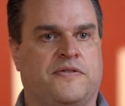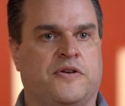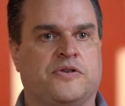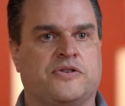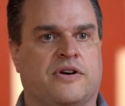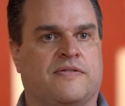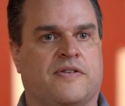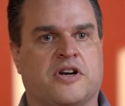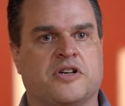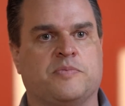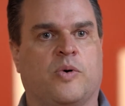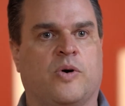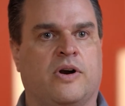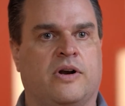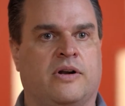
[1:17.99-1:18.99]
future of our
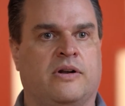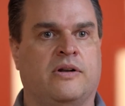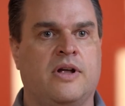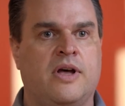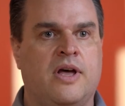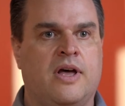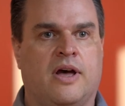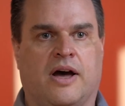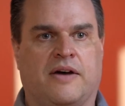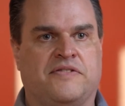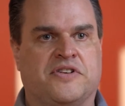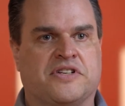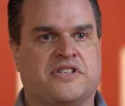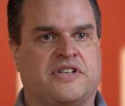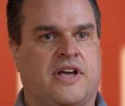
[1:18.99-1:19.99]
sport, and I've
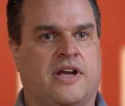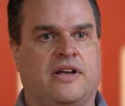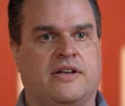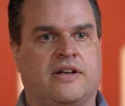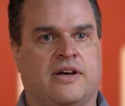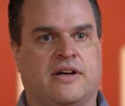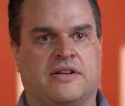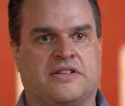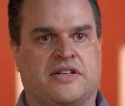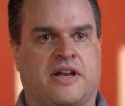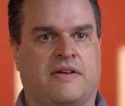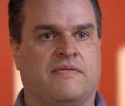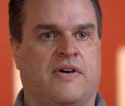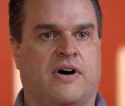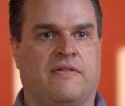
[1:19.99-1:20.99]
just stayed uh,
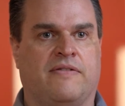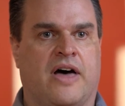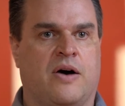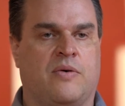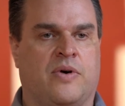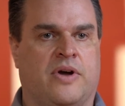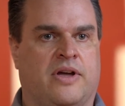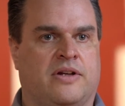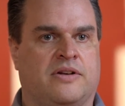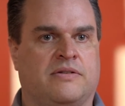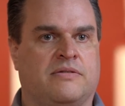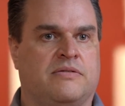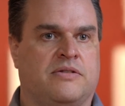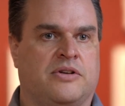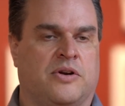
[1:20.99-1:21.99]
stayed involved that way,
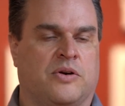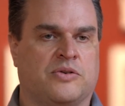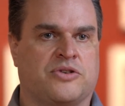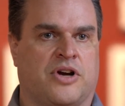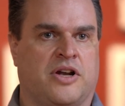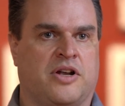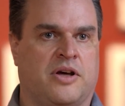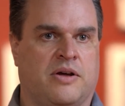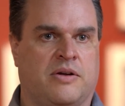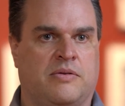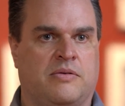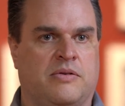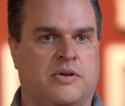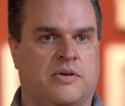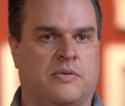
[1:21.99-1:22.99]
and you know tried to
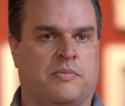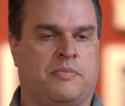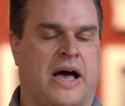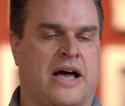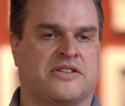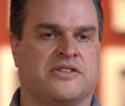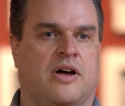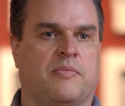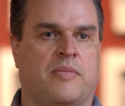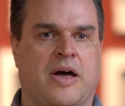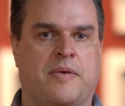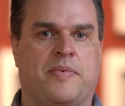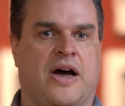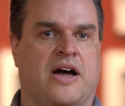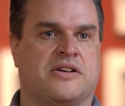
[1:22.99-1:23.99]
pass on
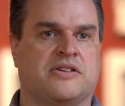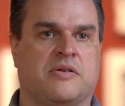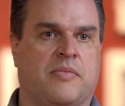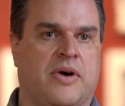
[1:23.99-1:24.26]
my passion and